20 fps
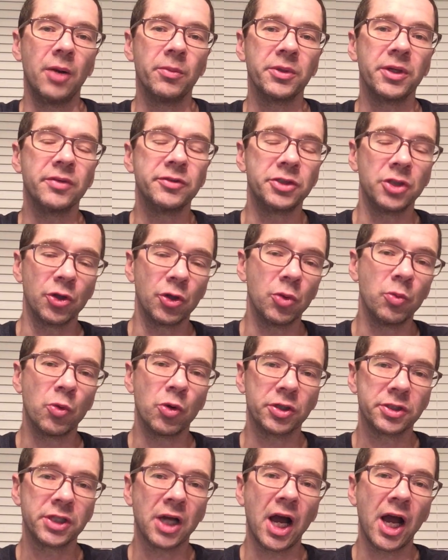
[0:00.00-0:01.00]
Gives you a little
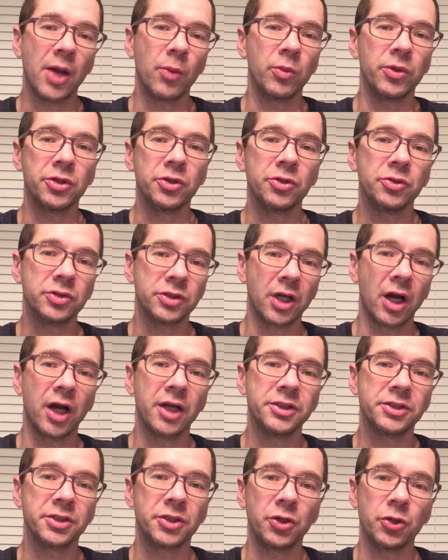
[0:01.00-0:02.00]
more time when you use the
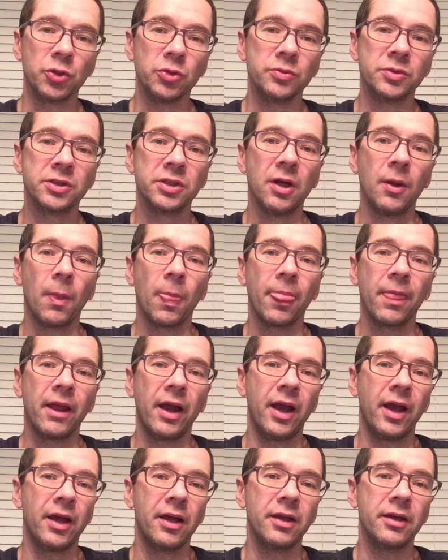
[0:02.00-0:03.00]
ice cubes.
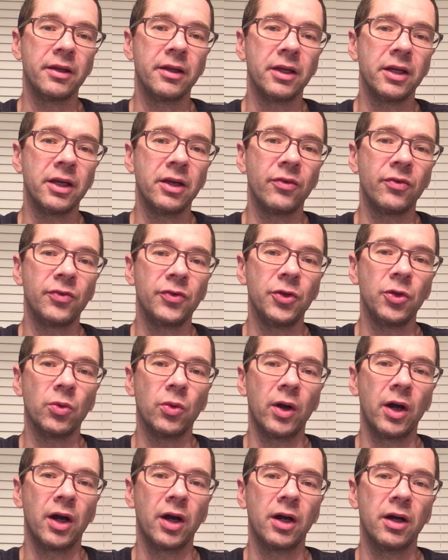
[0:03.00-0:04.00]
And if
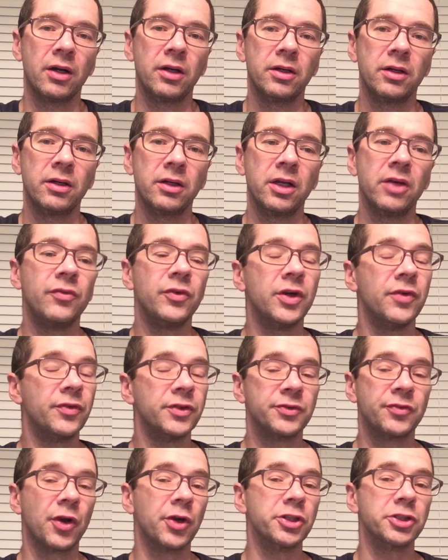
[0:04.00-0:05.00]

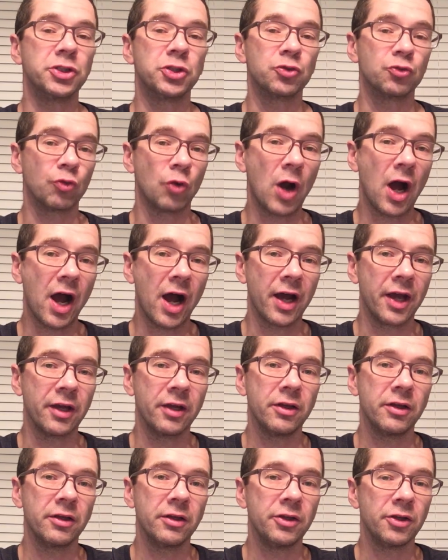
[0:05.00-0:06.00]
it's very
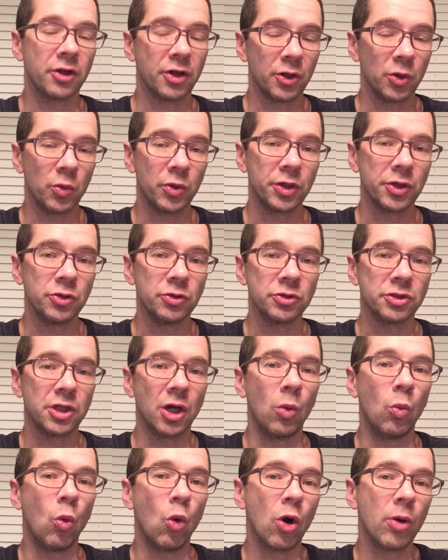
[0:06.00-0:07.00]
dry, you're going to want to use a
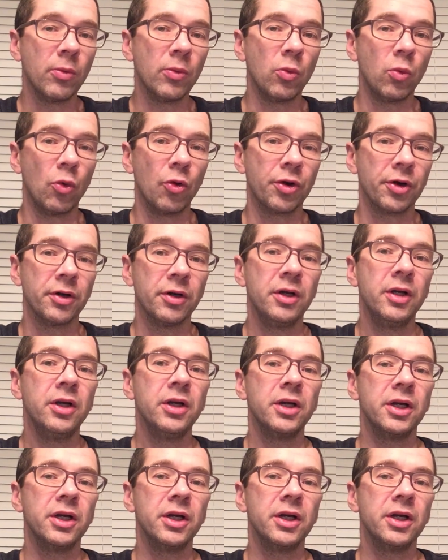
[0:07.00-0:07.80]
warm water.